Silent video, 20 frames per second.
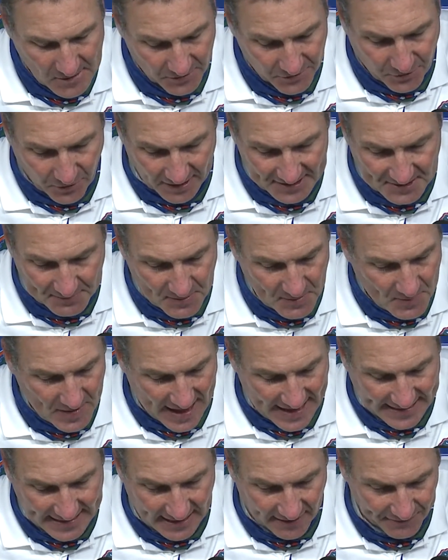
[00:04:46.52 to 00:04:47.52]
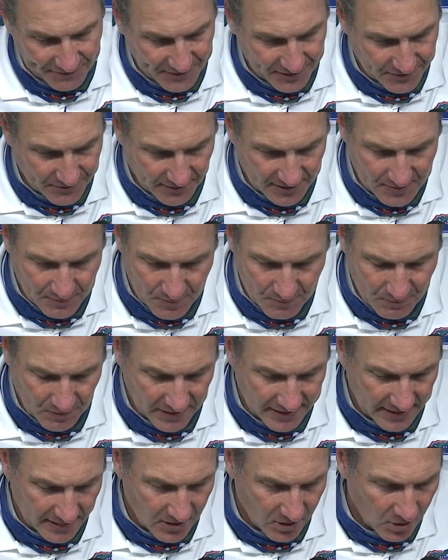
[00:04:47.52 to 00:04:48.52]
Great to be back out there. Great to be
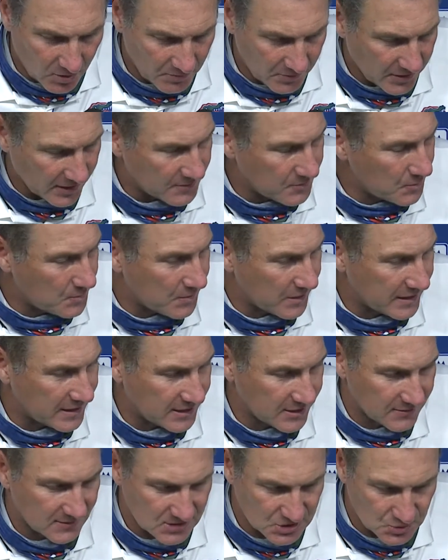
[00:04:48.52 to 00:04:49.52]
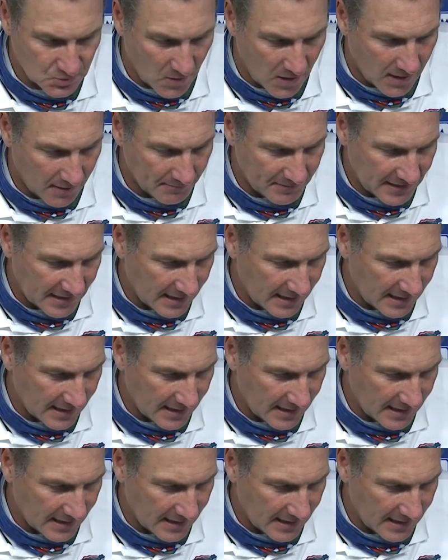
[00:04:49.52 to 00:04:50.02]
playing at home. Great to be playing here in the swamp.